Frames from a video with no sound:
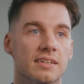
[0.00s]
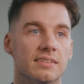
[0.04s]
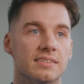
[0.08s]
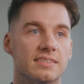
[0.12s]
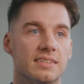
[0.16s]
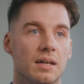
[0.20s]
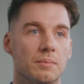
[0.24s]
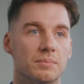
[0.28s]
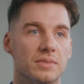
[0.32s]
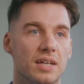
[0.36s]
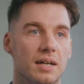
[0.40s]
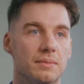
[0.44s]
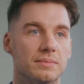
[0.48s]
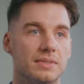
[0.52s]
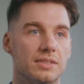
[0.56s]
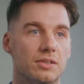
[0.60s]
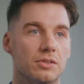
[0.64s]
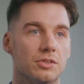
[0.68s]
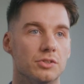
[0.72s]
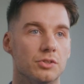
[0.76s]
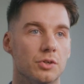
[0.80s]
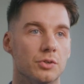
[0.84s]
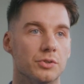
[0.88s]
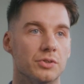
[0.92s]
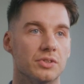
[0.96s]
Sometimes there
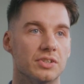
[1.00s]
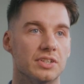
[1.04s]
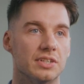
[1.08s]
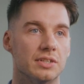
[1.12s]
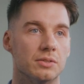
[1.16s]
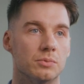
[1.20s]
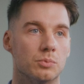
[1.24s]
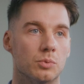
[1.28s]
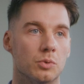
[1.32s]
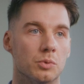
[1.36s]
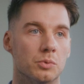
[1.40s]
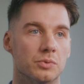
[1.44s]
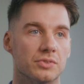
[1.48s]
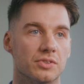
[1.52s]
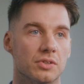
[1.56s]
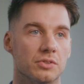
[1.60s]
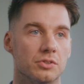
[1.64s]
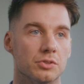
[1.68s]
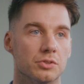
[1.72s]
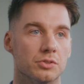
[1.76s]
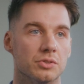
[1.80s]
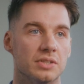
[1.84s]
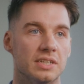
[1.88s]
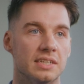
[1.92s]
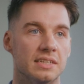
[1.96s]
are no clear rules on
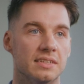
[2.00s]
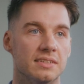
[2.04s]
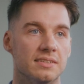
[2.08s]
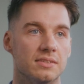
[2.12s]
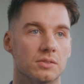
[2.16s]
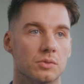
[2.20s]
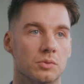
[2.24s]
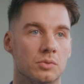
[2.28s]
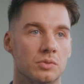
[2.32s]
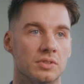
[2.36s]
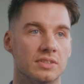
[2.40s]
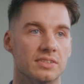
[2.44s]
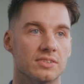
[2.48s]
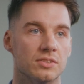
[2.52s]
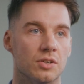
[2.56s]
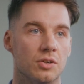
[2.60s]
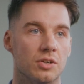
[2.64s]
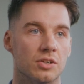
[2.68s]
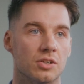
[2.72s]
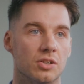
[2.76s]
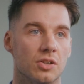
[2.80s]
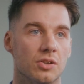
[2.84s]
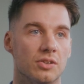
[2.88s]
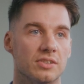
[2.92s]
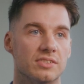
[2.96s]
who is or is
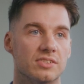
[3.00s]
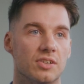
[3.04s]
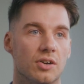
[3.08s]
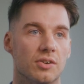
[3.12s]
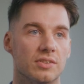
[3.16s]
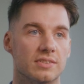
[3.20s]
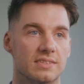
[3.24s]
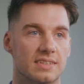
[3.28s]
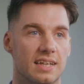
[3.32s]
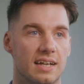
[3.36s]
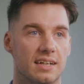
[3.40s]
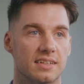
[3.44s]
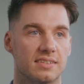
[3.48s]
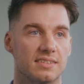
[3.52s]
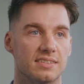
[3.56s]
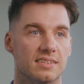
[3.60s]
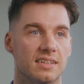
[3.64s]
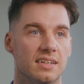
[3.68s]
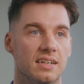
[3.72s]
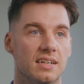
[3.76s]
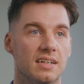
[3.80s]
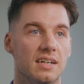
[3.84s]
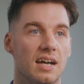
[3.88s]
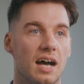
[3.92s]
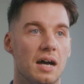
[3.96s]
not a close contact,
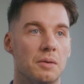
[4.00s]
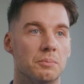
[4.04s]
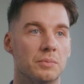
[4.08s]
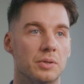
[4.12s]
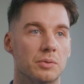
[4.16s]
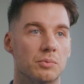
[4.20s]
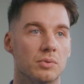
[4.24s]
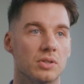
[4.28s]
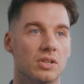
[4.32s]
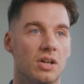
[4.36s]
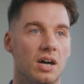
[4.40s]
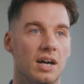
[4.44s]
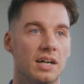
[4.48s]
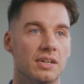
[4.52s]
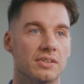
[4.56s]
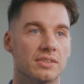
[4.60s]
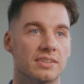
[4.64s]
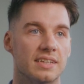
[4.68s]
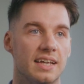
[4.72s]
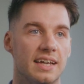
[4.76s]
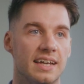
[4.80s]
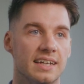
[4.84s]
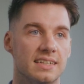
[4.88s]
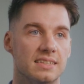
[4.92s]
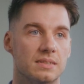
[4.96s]
and we rely
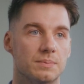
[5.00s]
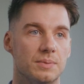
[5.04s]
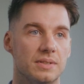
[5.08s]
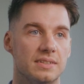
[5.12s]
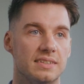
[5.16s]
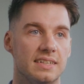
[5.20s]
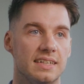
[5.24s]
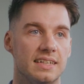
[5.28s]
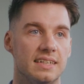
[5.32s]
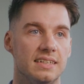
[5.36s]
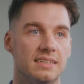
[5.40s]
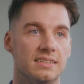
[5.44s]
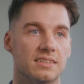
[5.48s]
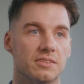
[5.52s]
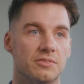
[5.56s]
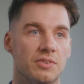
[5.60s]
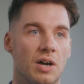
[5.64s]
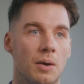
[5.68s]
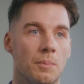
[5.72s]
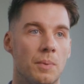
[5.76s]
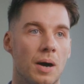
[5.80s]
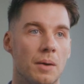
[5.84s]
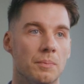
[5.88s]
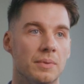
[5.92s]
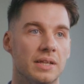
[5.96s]
on the expertise of
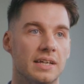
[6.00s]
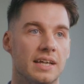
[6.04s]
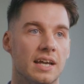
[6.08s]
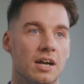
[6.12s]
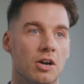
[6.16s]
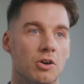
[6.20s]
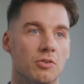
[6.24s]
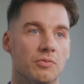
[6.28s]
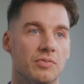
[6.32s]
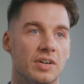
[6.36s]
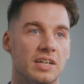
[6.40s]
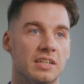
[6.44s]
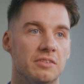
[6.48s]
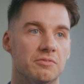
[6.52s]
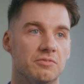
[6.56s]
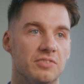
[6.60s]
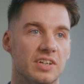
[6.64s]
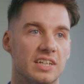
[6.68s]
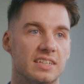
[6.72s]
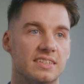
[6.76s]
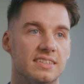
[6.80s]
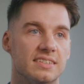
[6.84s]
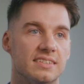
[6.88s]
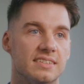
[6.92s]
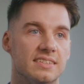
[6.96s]
our public health and
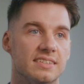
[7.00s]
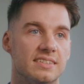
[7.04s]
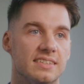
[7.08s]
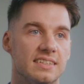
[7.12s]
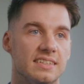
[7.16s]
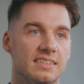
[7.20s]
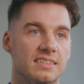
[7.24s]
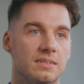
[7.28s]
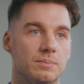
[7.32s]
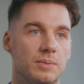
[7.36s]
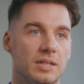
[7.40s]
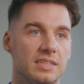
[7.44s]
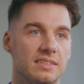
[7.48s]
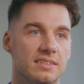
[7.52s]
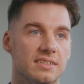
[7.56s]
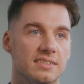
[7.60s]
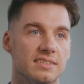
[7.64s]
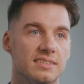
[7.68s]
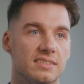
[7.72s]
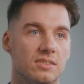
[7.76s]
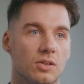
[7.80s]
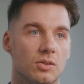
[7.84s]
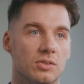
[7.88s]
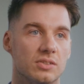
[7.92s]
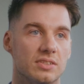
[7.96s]
infectious disease
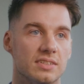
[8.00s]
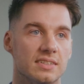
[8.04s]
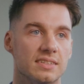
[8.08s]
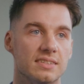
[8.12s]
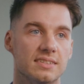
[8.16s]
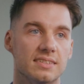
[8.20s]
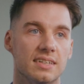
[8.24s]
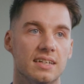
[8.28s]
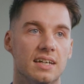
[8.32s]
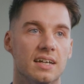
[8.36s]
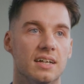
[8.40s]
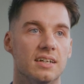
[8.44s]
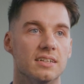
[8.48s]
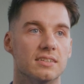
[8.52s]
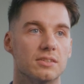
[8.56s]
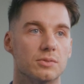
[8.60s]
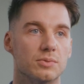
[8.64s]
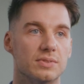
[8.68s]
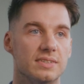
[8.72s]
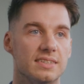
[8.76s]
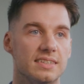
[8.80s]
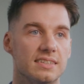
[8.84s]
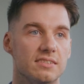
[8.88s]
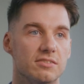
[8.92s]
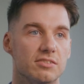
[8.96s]
specialist doctors to
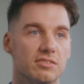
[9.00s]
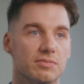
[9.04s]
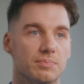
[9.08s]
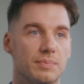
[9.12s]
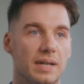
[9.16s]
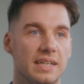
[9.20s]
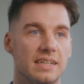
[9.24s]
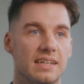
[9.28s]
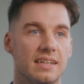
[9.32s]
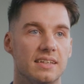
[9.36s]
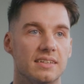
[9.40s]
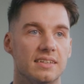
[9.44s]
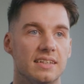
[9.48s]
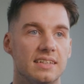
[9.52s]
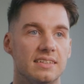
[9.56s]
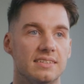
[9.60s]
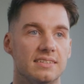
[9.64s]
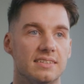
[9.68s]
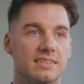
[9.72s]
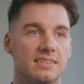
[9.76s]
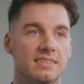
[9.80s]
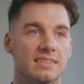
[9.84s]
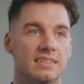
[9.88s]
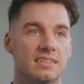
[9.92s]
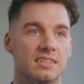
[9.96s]
assist with making these
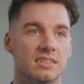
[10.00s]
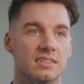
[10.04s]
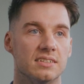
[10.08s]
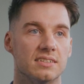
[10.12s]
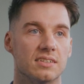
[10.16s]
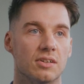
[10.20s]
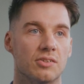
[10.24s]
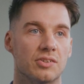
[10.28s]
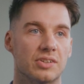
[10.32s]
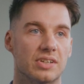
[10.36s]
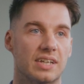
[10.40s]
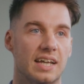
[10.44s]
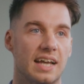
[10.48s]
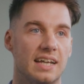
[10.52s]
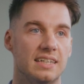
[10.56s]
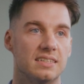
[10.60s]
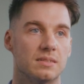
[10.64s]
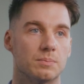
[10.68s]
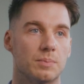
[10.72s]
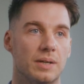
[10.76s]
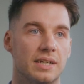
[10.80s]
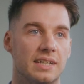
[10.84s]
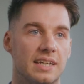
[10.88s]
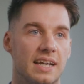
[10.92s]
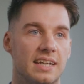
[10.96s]
decisions on a
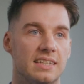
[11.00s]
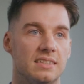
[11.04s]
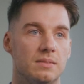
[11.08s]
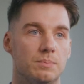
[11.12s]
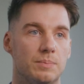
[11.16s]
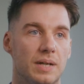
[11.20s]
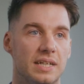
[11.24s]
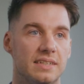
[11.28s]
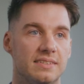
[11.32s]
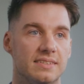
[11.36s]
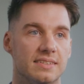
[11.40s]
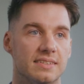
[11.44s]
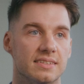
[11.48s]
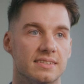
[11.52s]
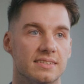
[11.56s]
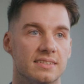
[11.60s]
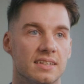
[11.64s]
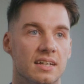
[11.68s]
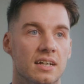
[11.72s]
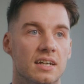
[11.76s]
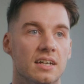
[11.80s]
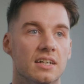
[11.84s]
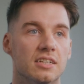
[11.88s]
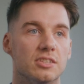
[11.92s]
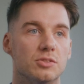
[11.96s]
case-by-case basis
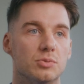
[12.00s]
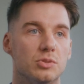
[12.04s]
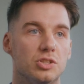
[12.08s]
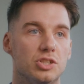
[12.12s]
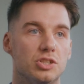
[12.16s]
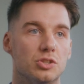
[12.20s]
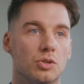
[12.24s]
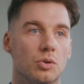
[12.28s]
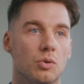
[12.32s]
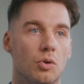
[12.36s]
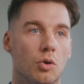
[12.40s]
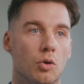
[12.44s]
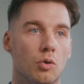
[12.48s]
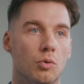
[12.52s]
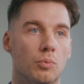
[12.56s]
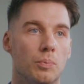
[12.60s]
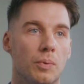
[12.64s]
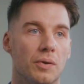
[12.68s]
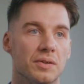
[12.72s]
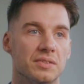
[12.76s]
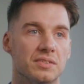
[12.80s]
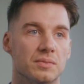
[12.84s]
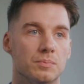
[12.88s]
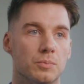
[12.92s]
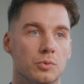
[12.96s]
to ensure all
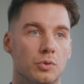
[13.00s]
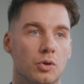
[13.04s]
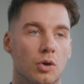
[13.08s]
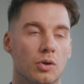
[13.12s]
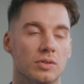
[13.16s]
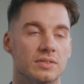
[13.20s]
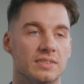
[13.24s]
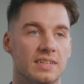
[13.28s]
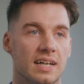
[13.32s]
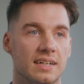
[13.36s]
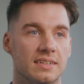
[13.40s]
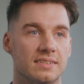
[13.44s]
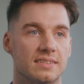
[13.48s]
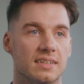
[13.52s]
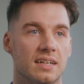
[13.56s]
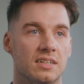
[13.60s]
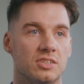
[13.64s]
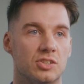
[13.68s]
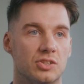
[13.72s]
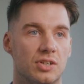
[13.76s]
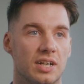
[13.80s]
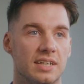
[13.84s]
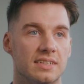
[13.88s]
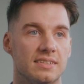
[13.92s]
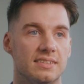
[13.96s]
possible contacts are
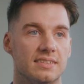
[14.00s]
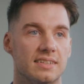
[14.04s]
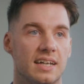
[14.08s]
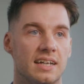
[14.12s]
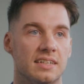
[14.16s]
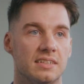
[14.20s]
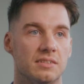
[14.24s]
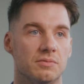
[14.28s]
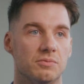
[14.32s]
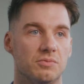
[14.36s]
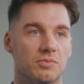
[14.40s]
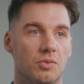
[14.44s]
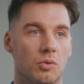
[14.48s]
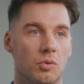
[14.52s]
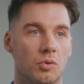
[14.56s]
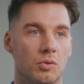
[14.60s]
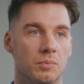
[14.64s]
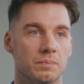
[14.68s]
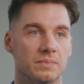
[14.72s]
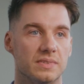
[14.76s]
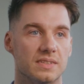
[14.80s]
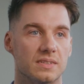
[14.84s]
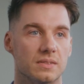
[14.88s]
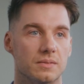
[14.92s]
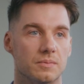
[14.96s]
traced and
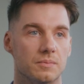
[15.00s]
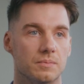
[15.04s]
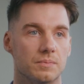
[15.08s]
informed.